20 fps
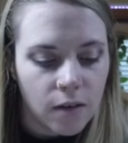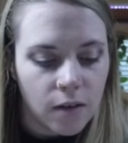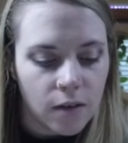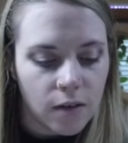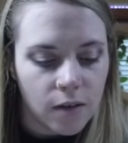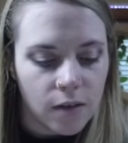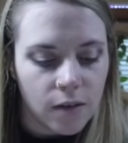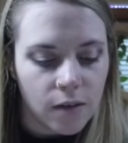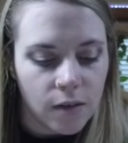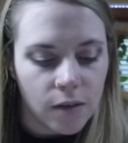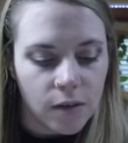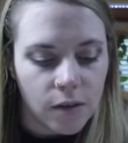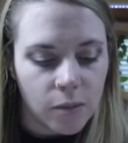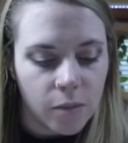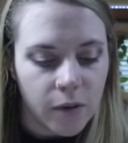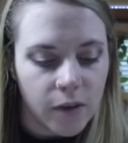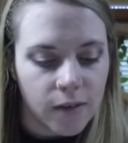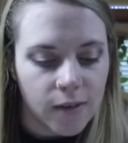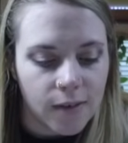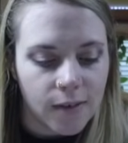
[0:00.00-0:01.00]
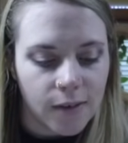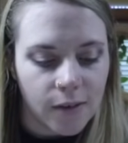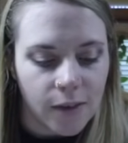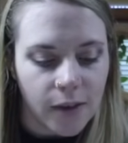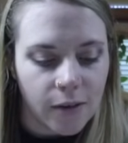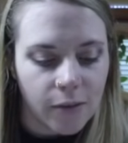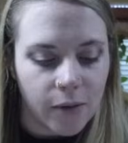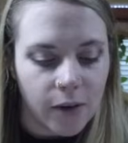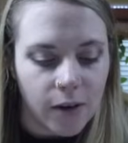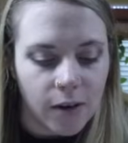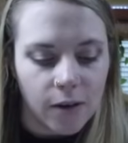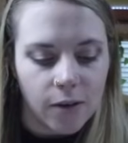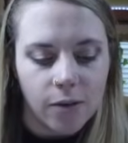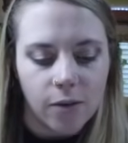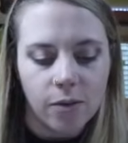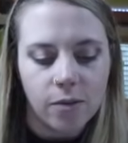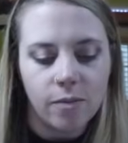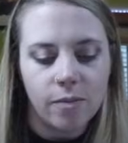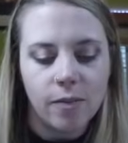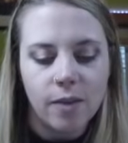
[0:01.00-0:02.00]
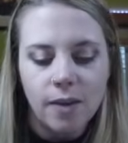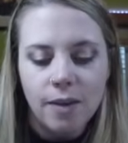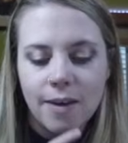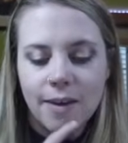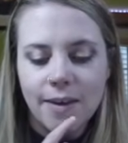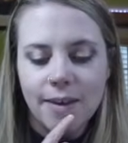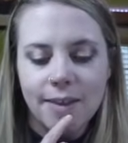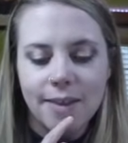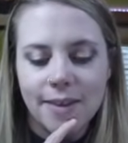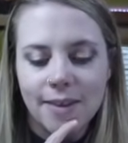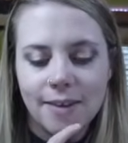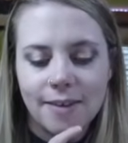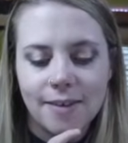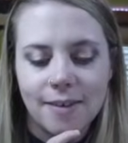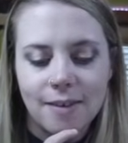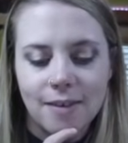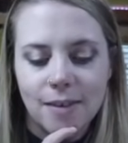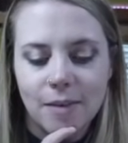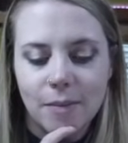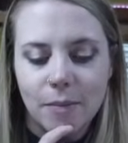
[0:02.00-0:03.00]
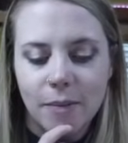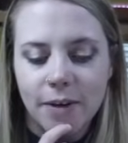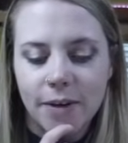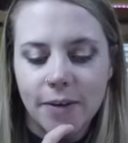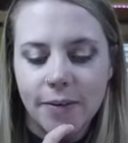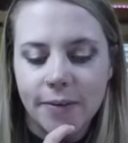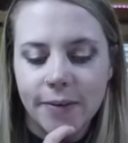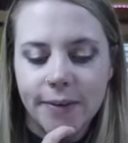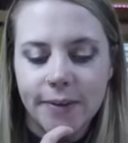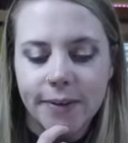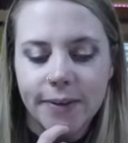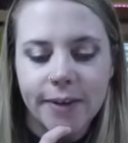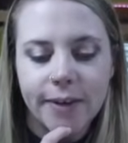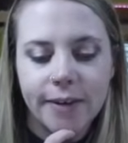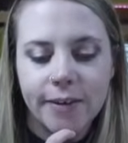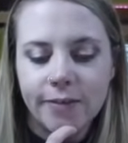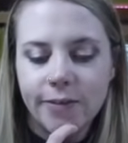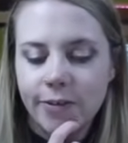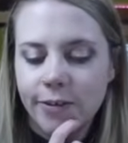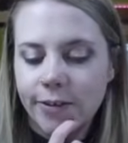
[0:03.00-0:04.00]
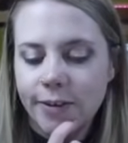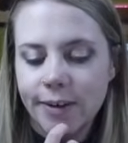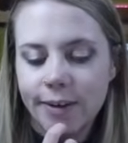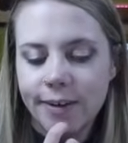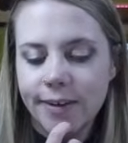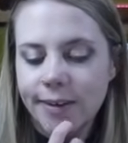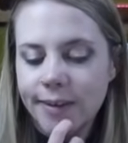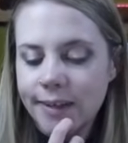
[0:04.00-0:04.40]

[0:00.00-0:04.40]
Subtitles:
just a little bit so that we know this is the mark we're looking for.